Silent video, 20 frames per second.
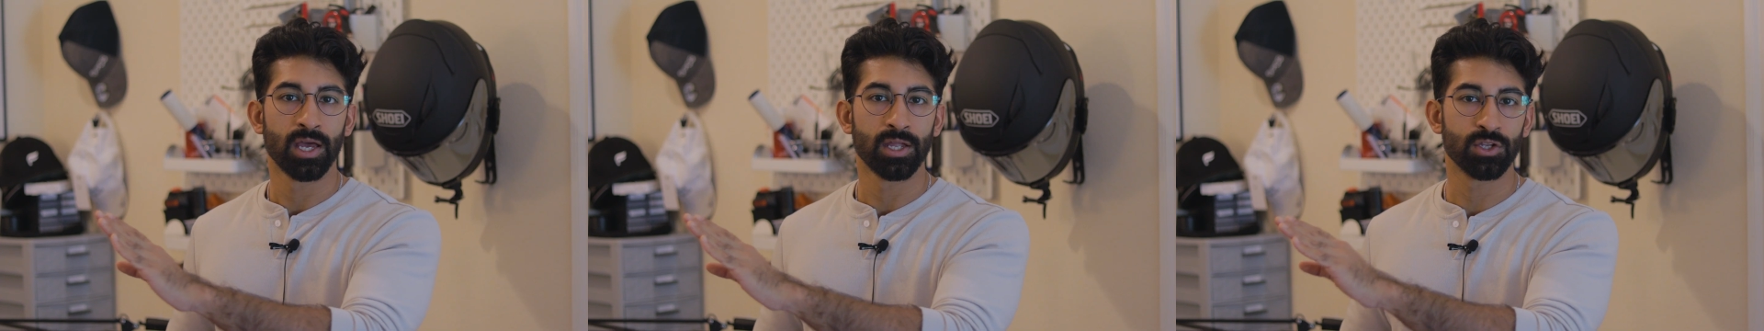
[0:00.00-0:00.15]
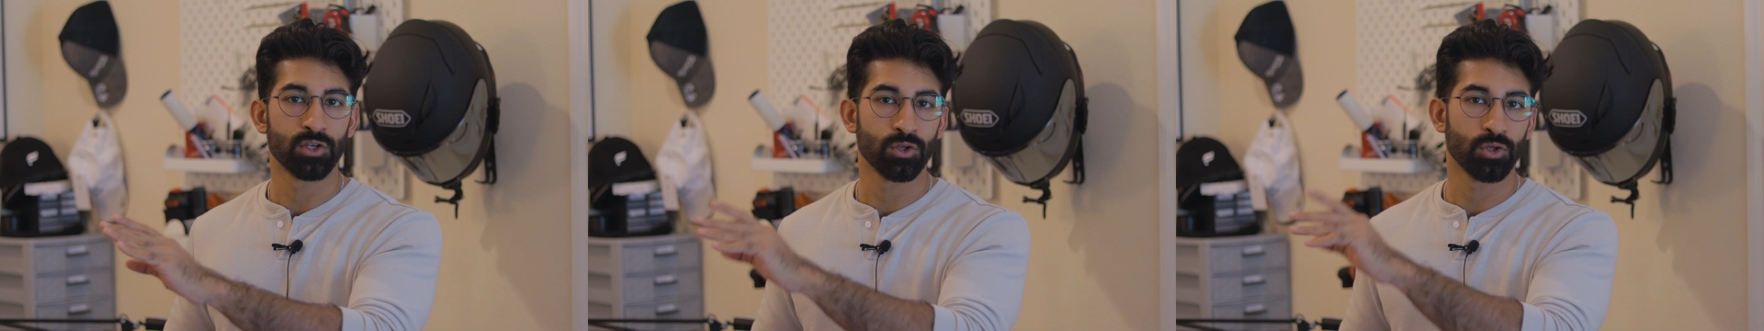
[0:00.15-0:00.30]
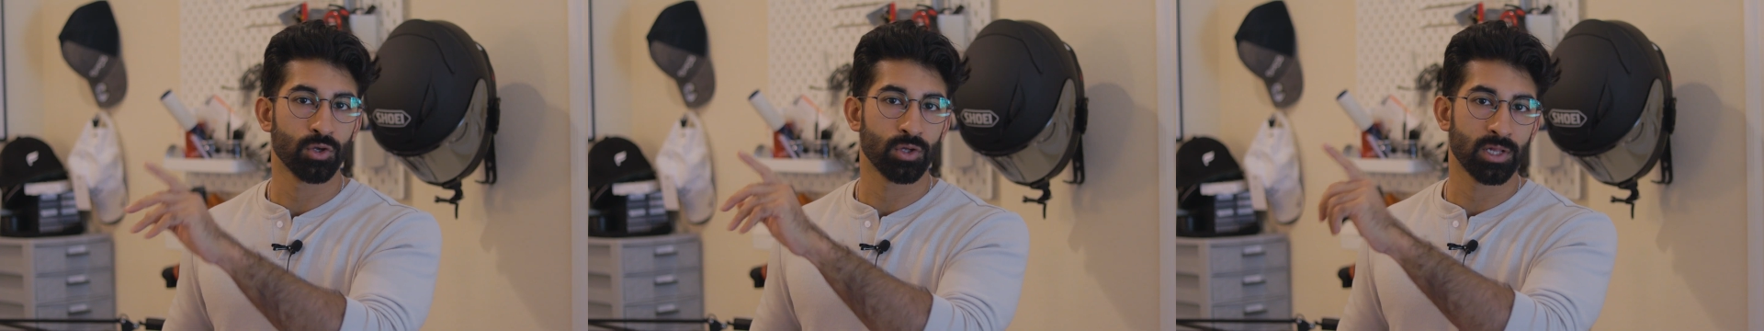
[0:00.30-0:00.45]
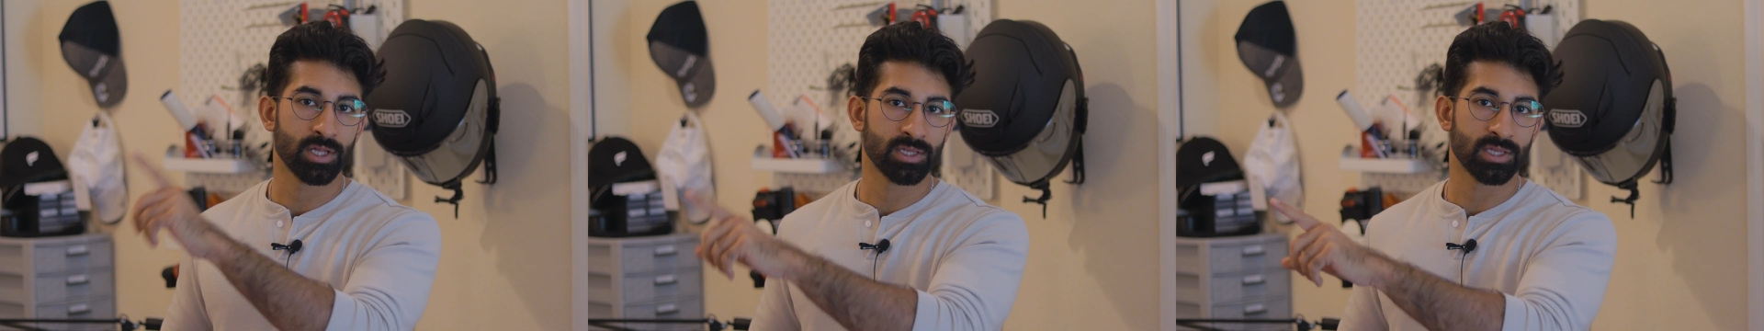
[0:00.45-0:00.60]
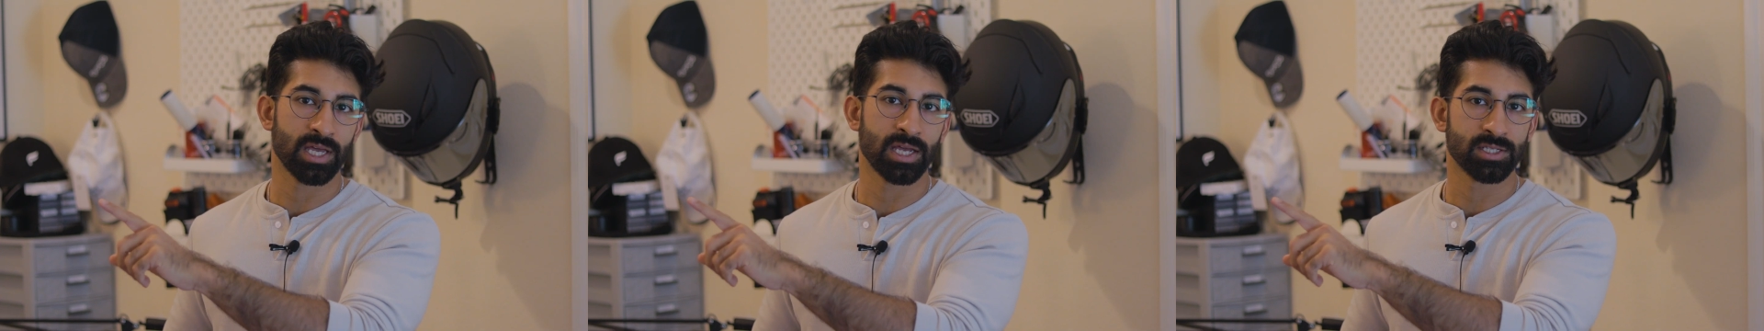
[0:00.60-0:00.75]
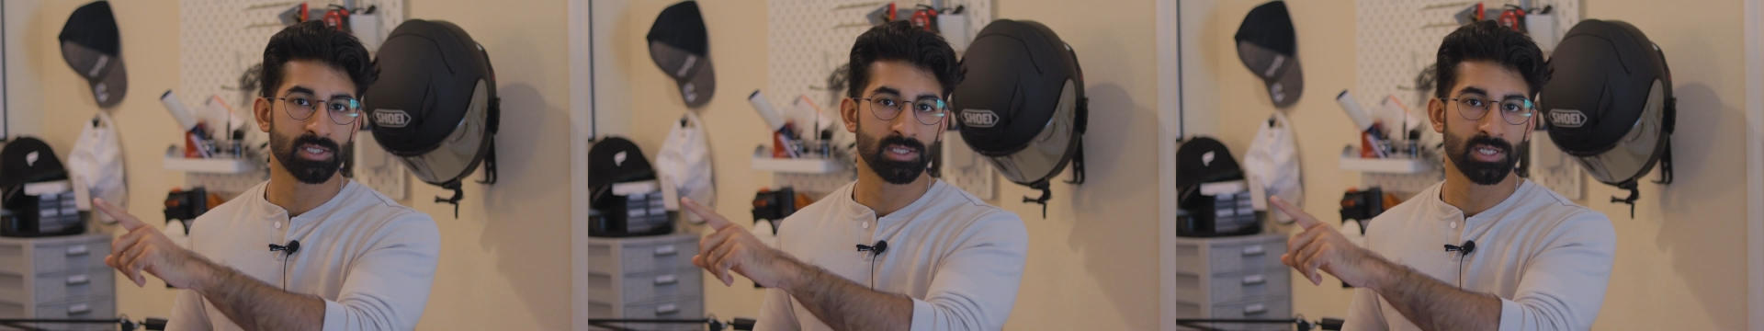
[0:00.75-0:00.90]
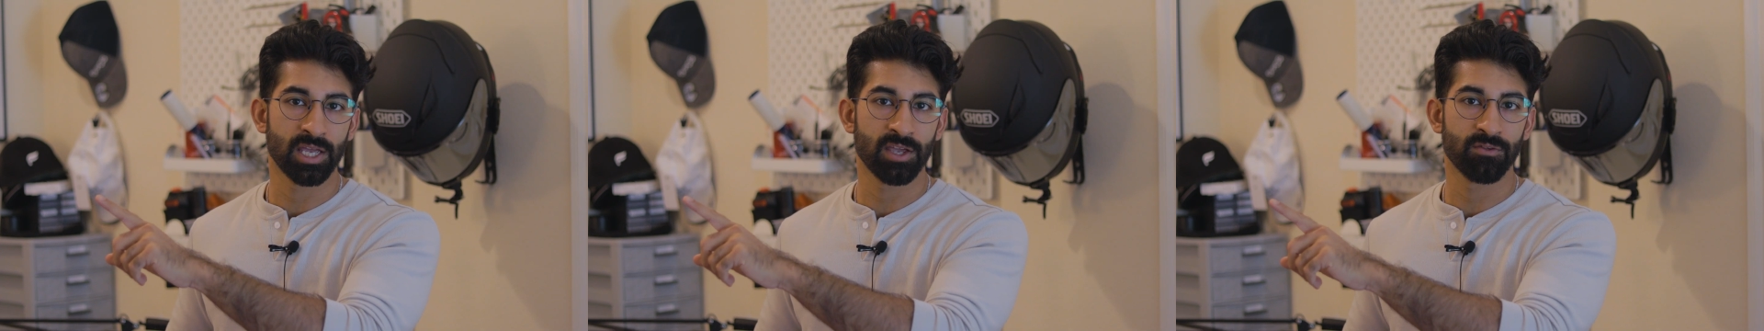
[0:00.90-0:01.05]
until you click
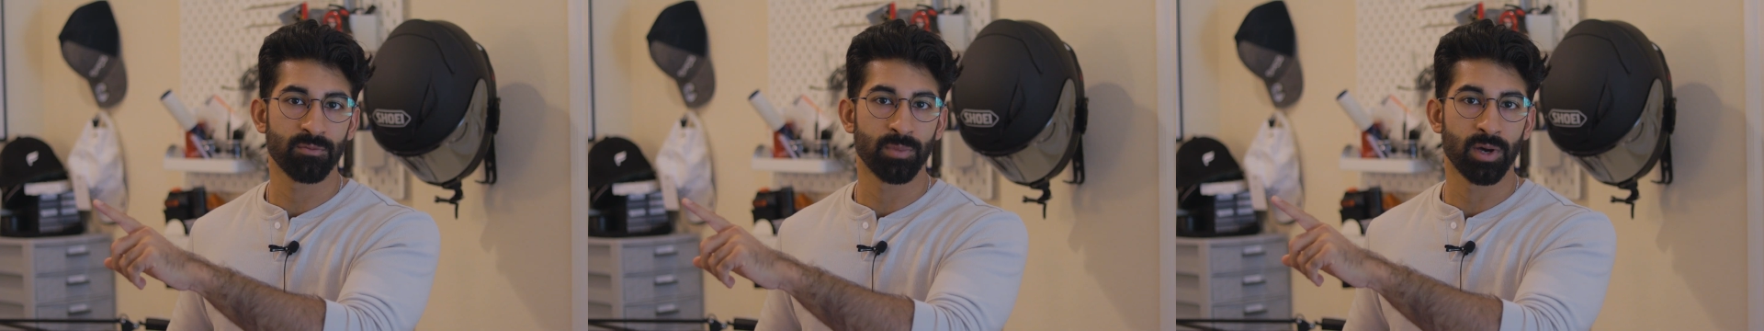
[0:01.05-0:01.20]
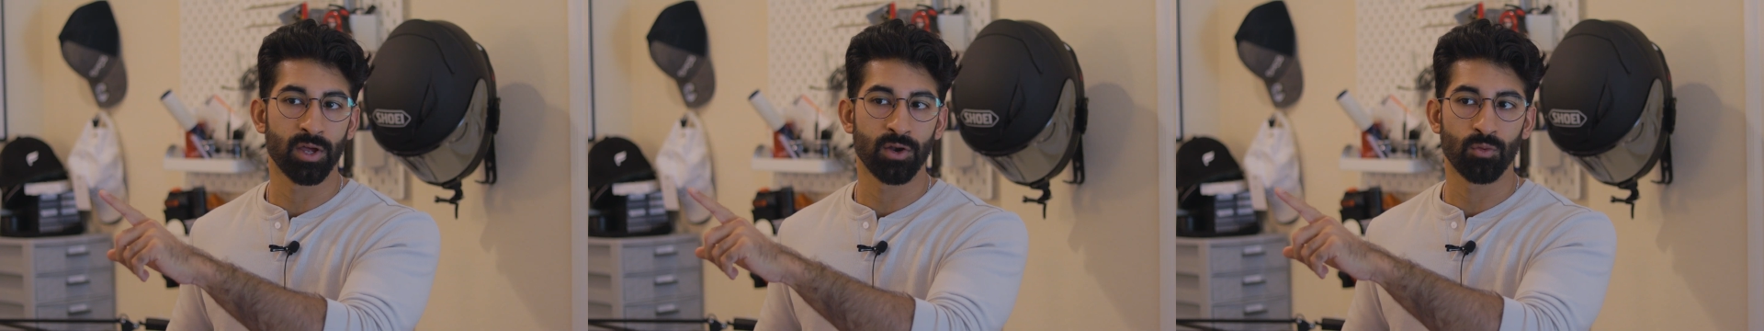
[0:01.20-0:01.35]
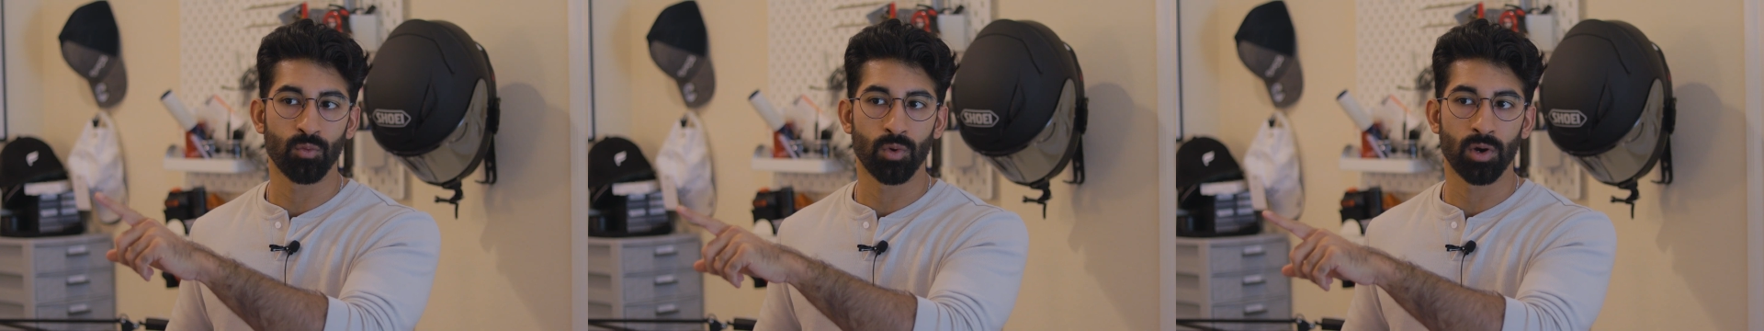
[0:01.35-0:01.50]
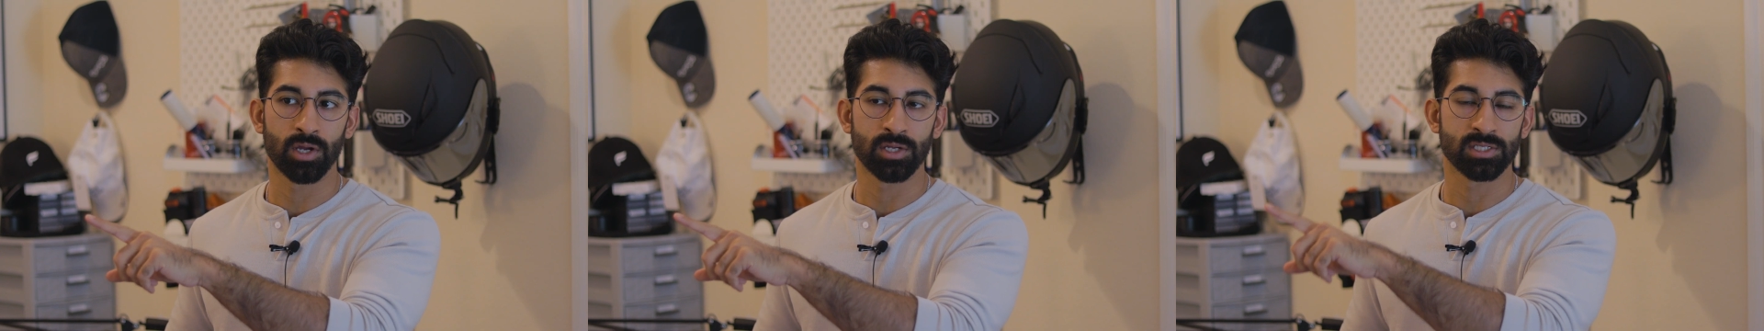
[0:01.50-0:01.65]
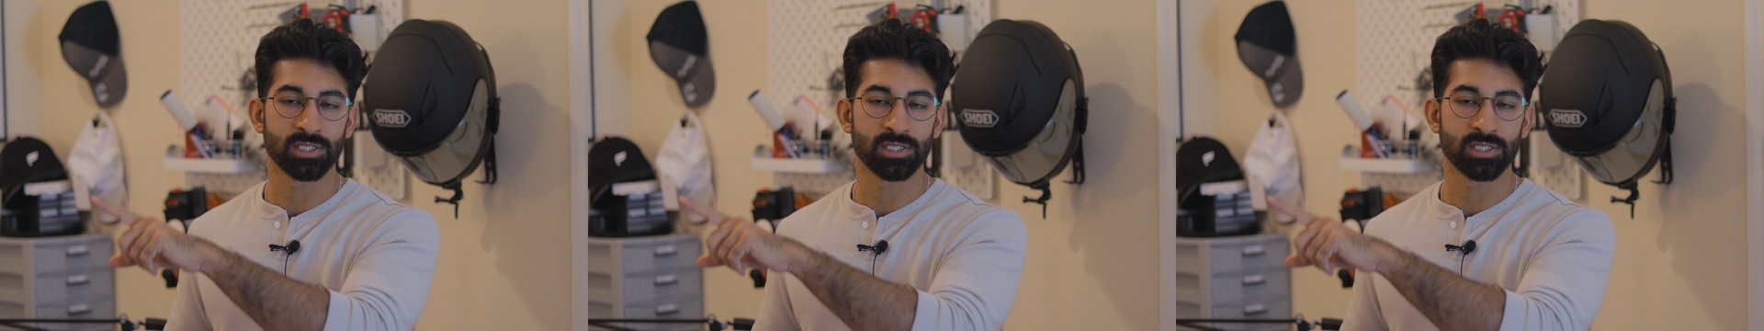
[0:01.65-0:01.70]
that save button where